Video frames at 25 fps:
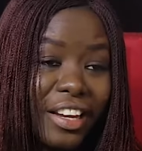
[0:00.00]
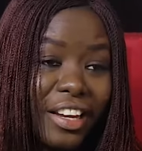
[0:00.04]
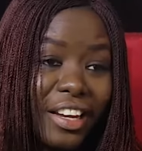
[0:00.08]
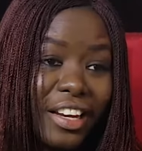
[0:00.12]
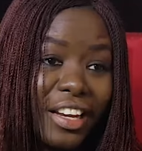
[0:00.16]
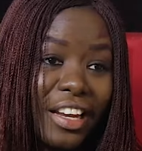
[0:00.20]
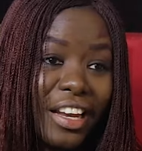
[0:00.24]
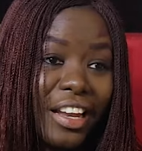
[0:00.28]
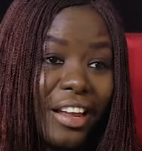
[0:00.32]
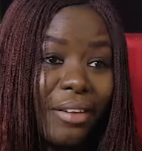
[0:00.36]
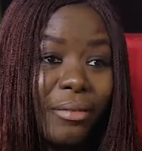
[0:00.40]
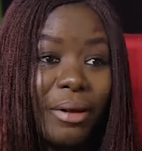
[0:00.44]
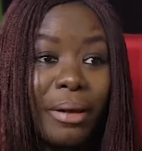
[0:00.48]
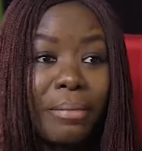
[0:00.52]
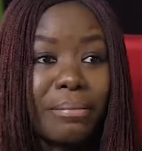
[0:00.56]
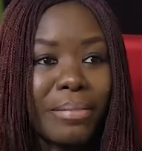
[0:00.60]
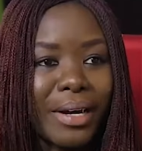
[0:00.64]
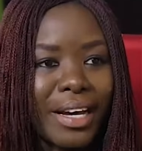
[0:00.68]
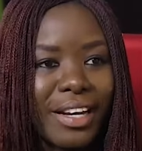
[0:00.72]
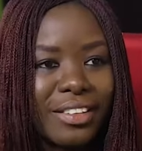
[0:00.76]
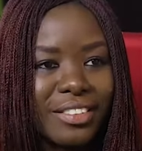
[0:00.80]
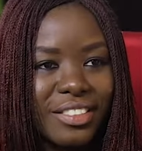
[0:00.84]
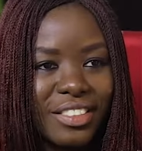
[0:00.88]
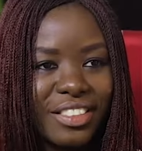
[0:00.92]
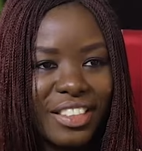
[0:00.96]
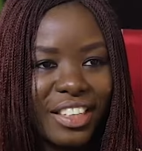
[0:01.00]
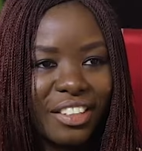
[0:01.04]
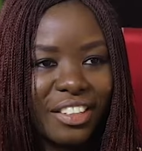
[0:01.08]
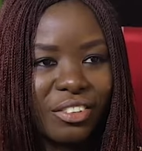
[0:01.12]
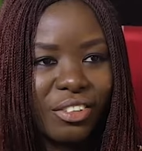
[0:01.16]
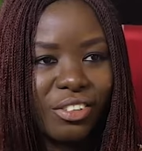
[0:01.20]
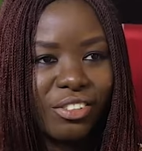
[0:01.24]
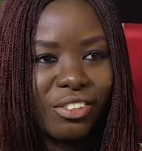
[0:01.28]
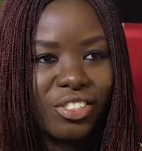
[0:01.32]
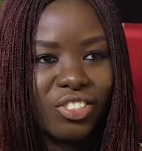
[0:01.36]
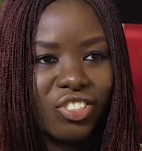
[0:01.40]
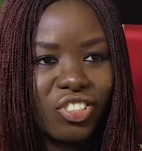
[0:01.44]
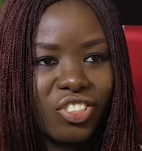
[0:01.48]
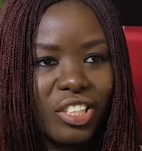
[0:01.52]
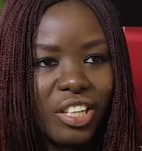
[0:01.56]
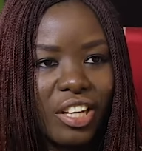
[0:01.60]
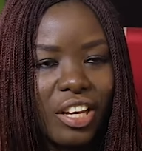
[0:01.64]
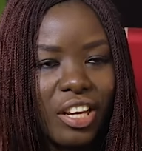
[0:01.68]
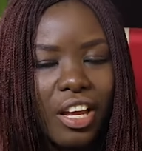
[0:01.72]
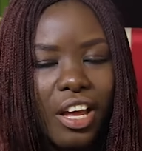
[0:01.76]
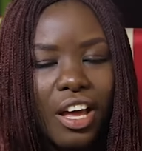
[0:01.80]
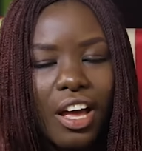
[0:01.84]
and then I went back to technology.